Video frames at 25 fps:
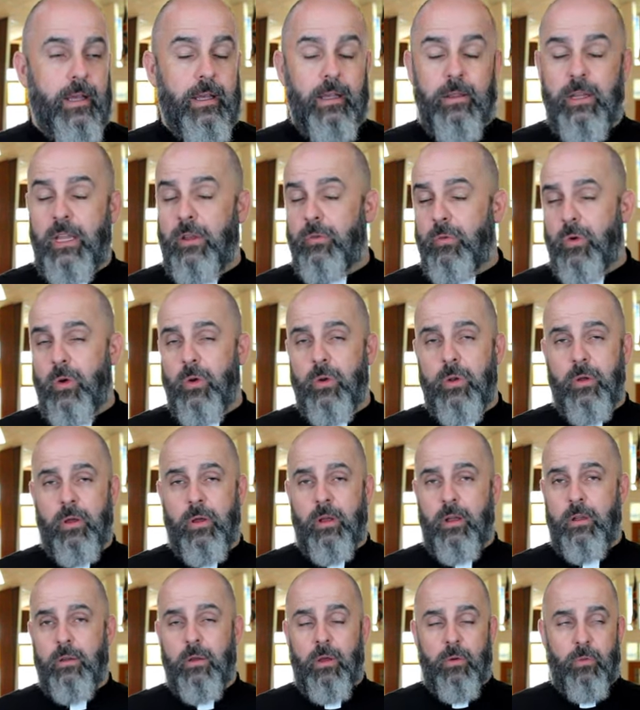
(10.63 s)
He
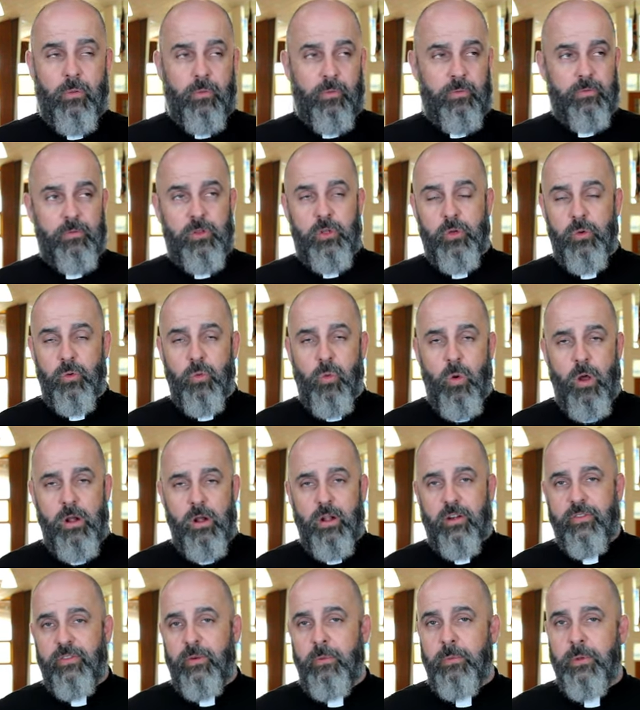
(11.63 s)
wrote two
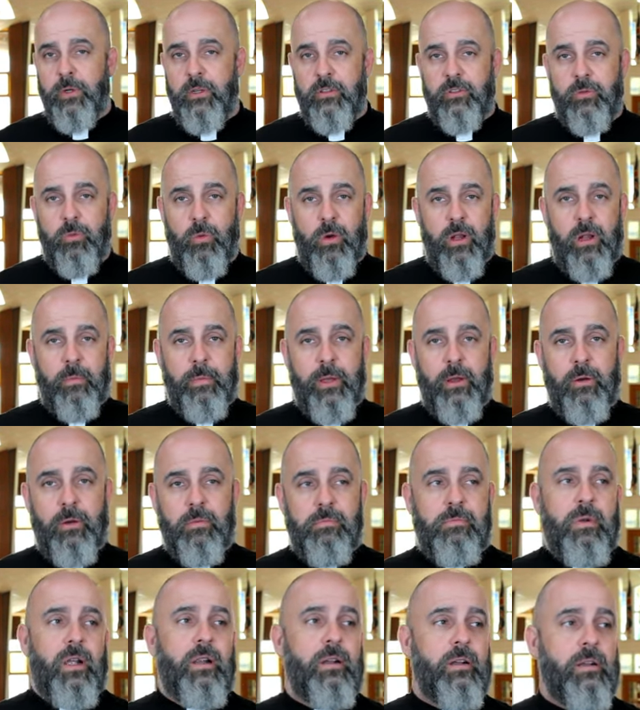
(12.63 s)
wonderful books, one about
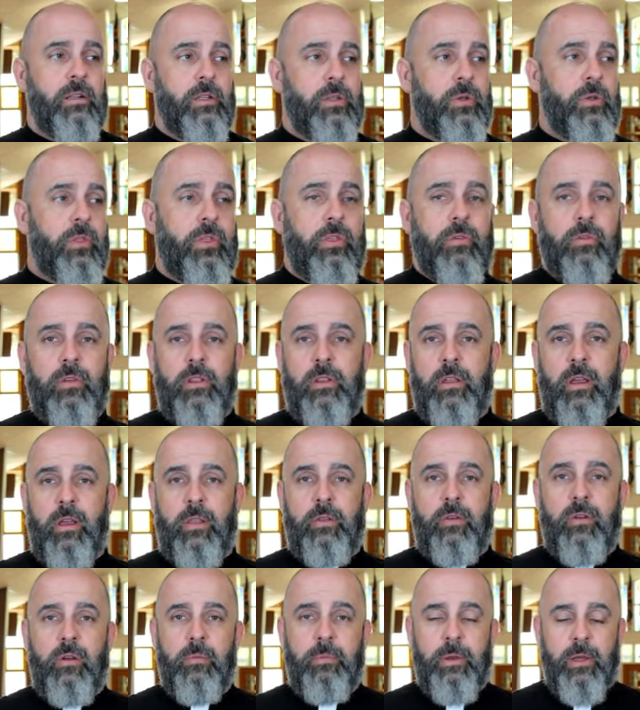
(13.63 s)
Martin Luther and the
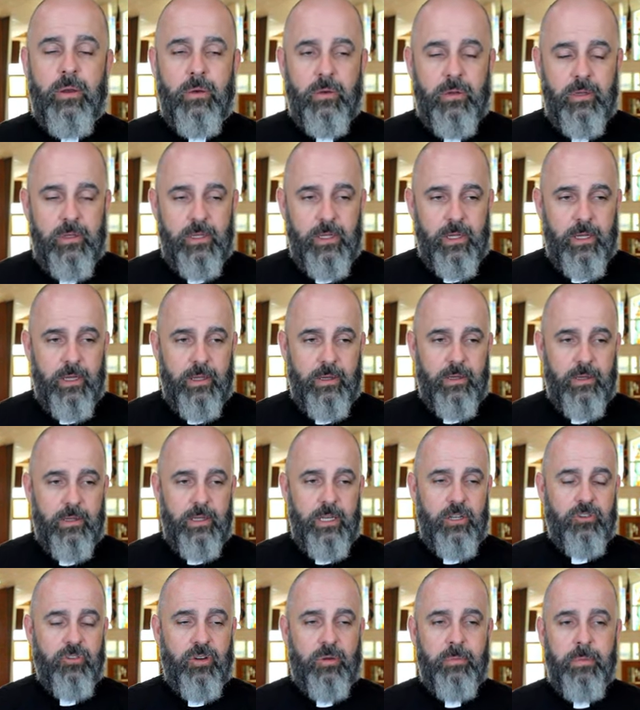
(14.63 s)
other about
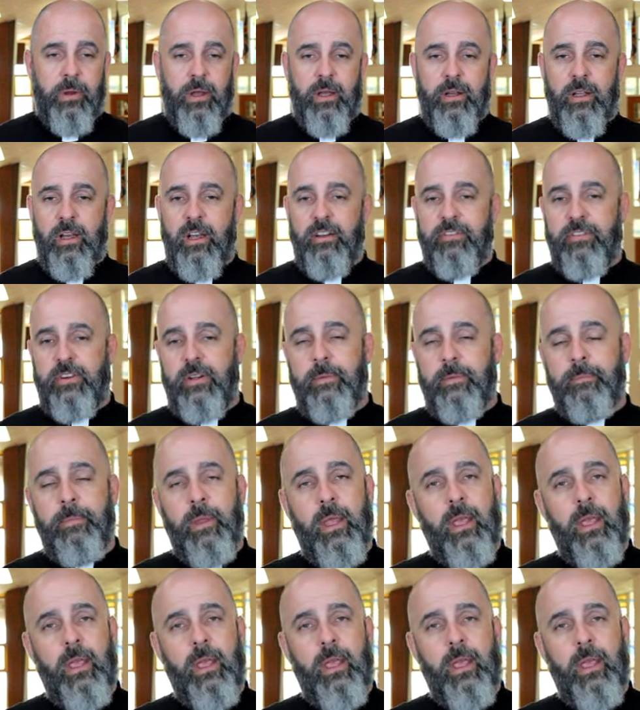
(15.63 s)
Dietrich Bonhoeffer.